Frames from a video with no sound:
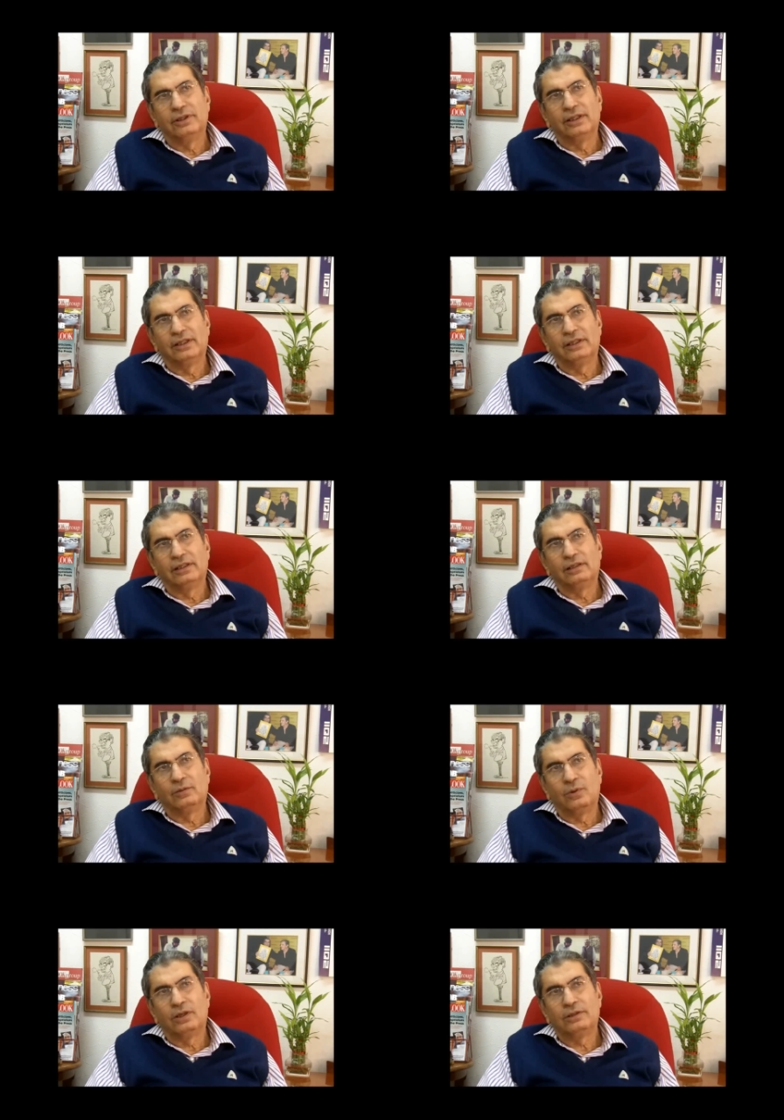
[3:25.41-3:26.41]

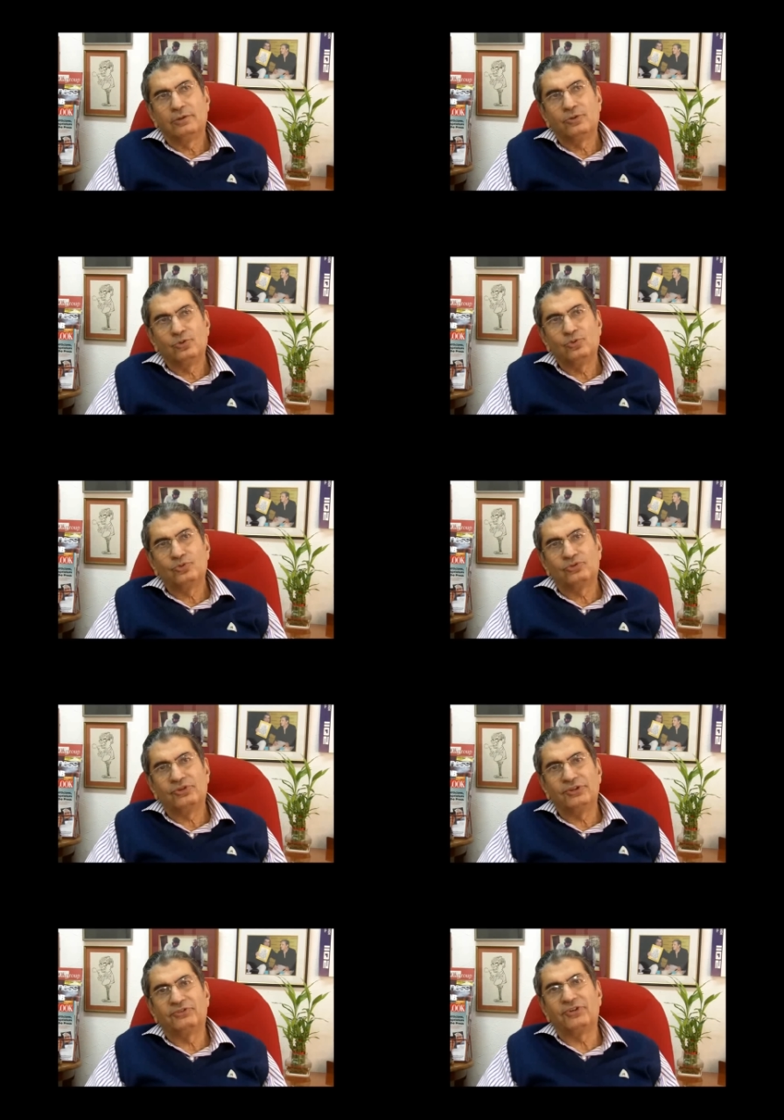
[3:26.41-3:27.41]
uh, one, two,
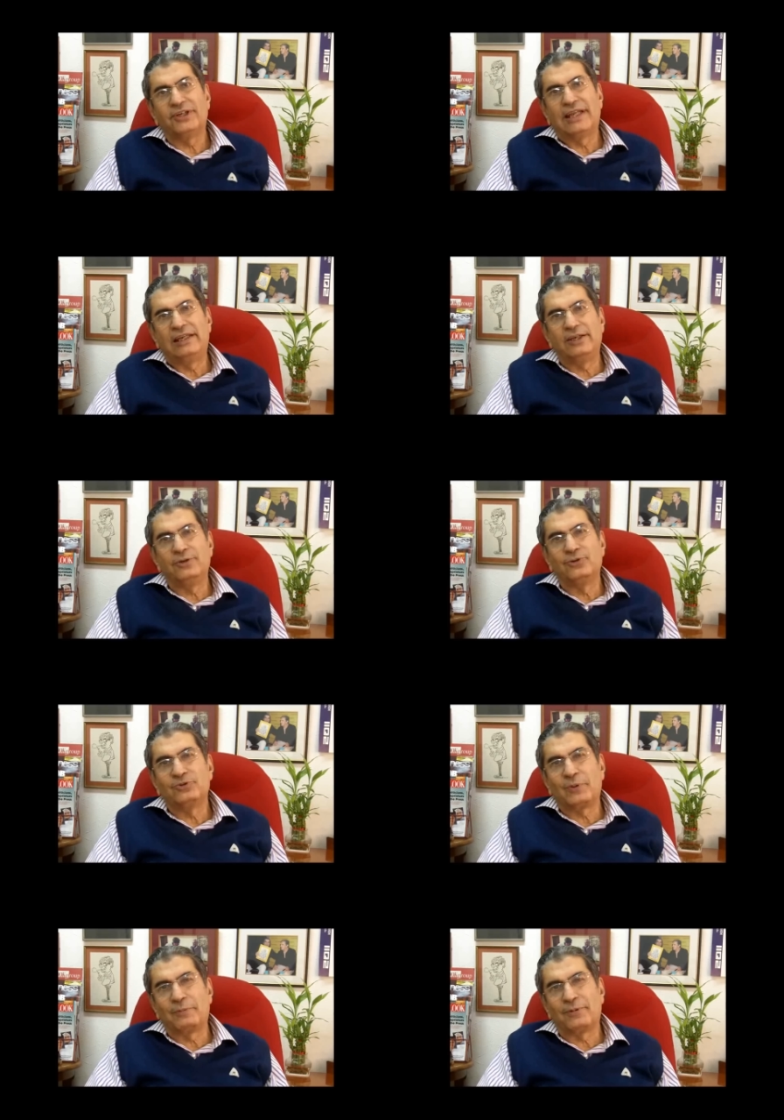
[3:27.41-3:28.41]
three, three daily
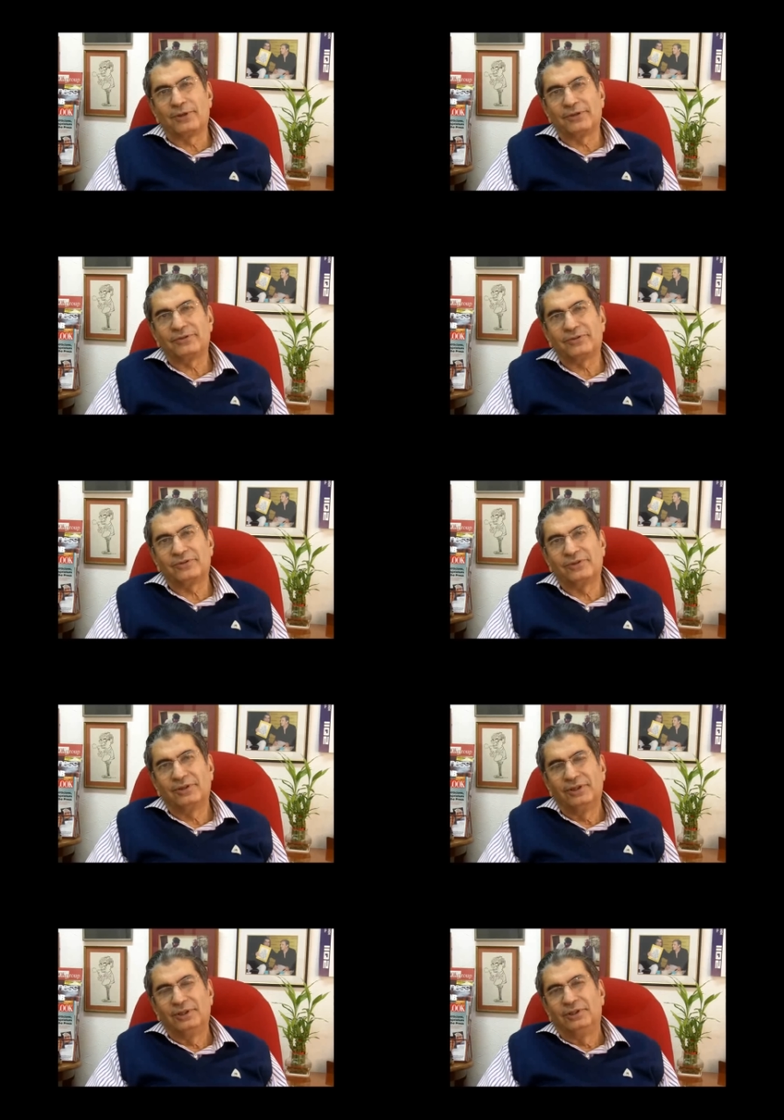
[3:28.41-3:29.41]
newspapers,
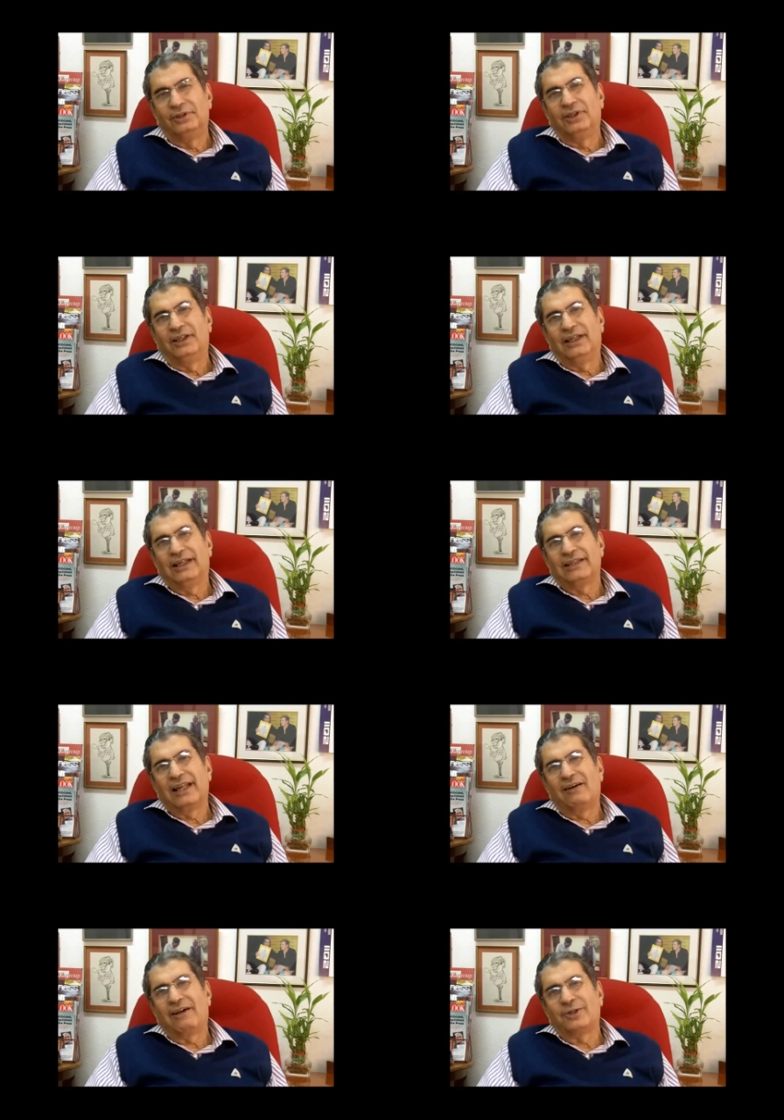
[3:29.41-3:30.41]
and
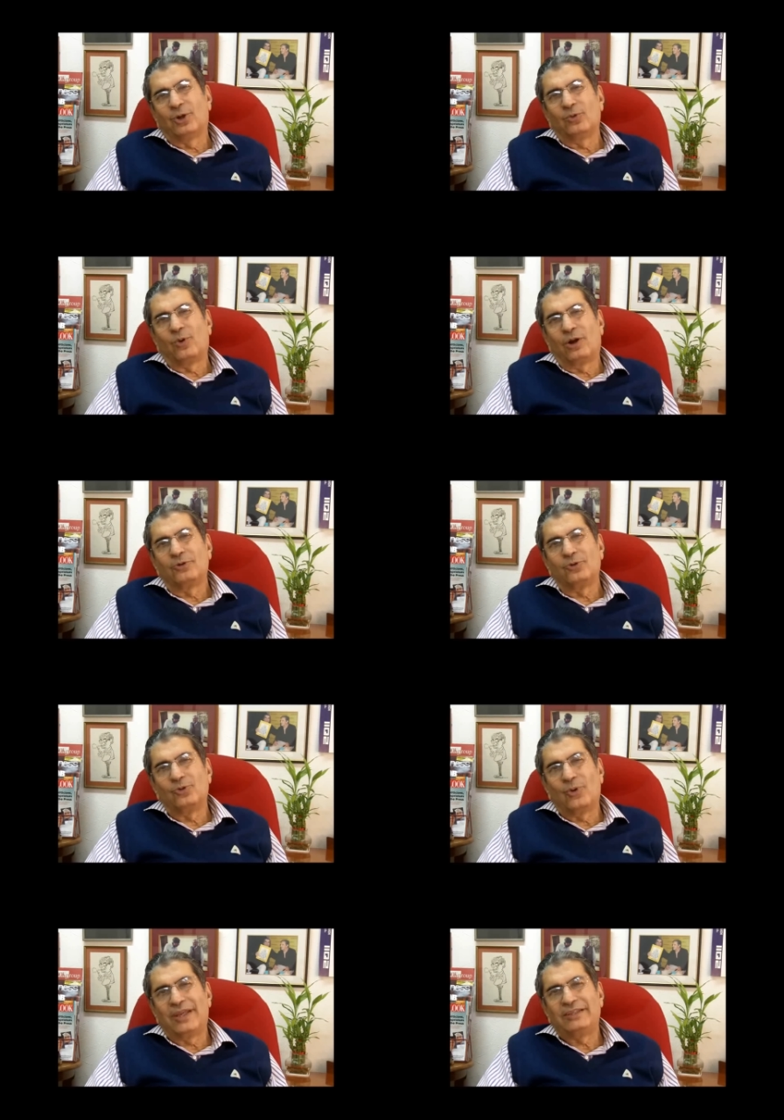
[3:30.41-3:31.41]
now I don't want to
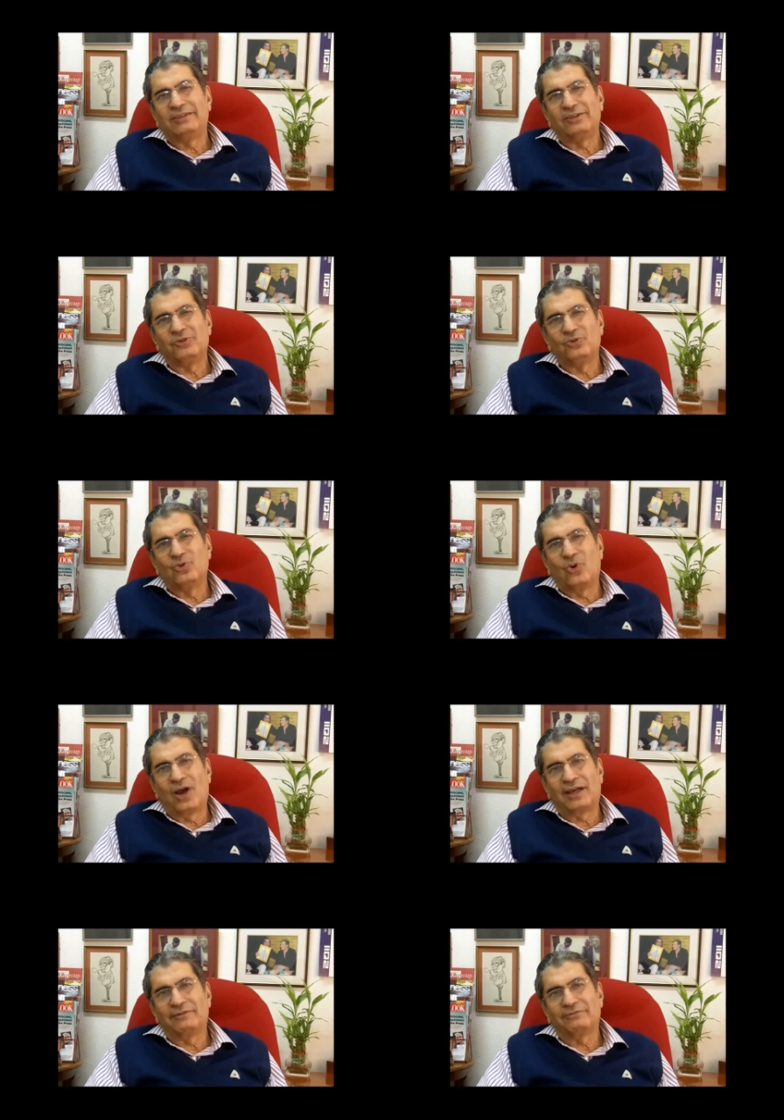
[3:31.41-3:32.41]
do anything
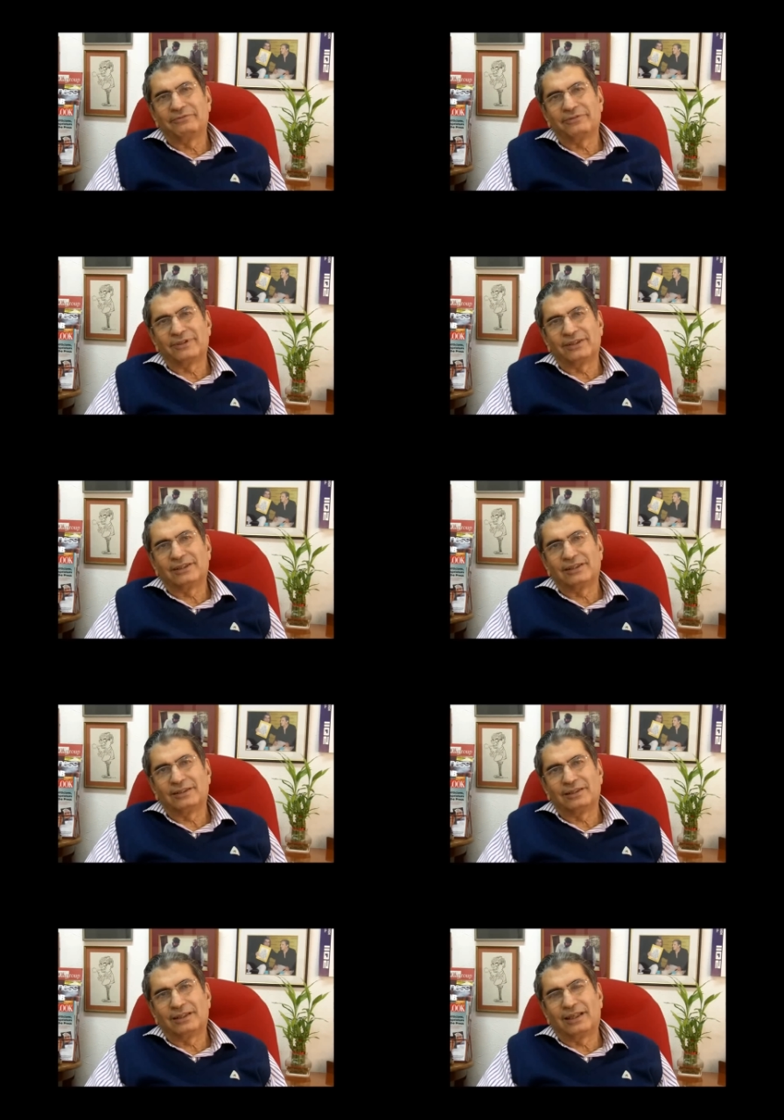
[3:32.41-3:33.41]
new. I've,
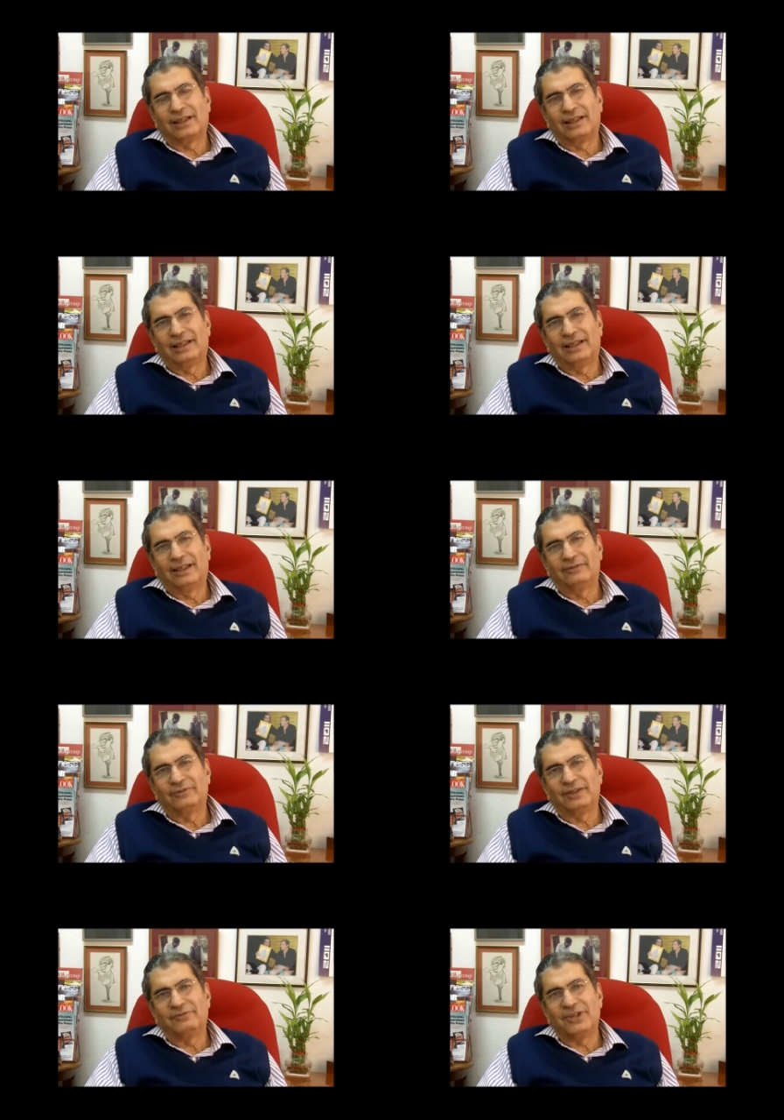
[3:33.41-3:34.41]
uh,
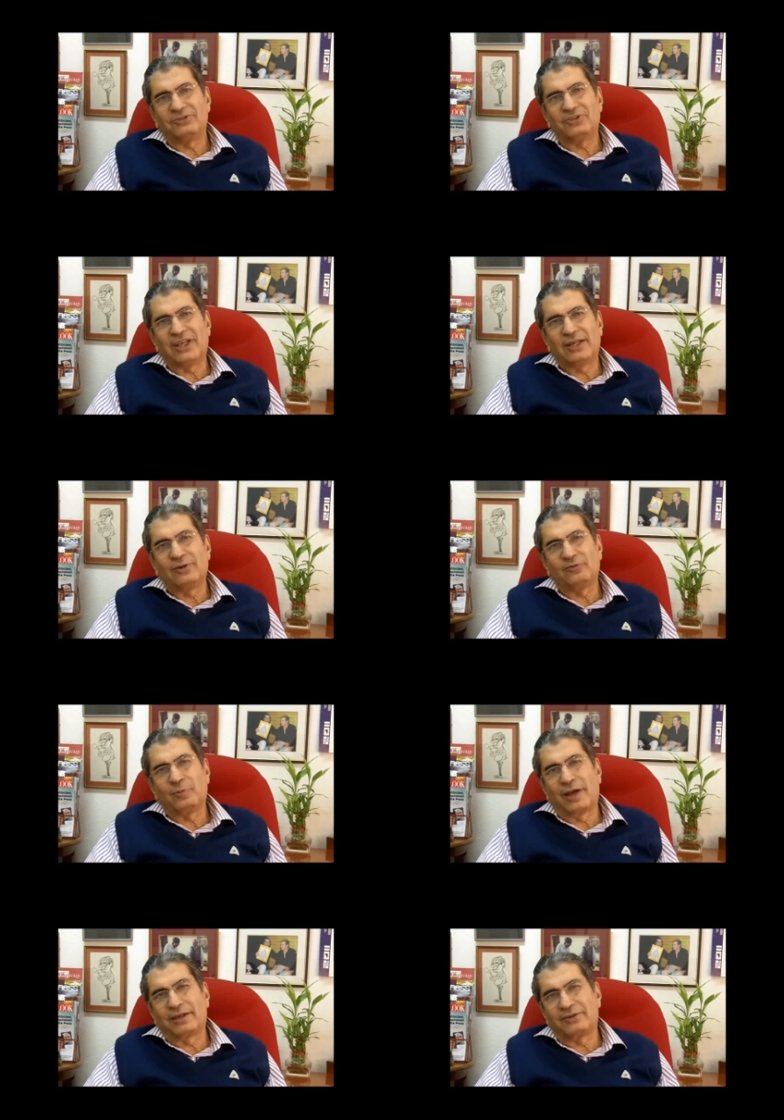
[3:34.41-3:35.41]
I've reached the end
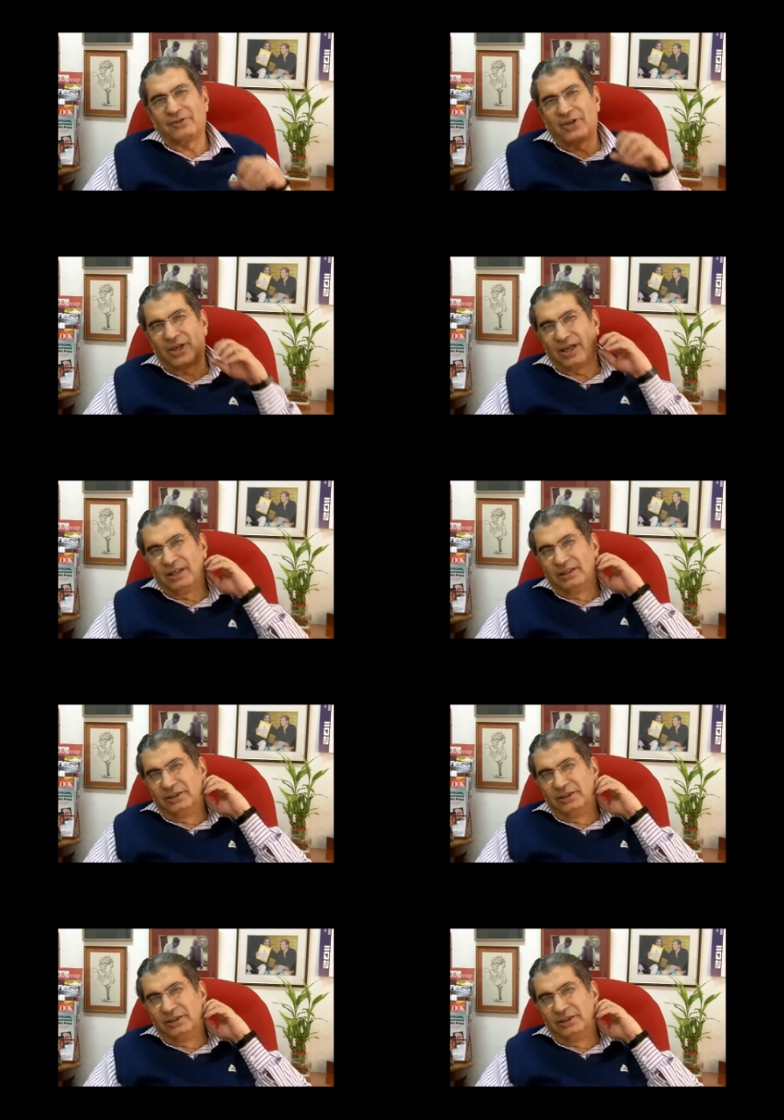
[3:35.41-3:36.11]
of my career.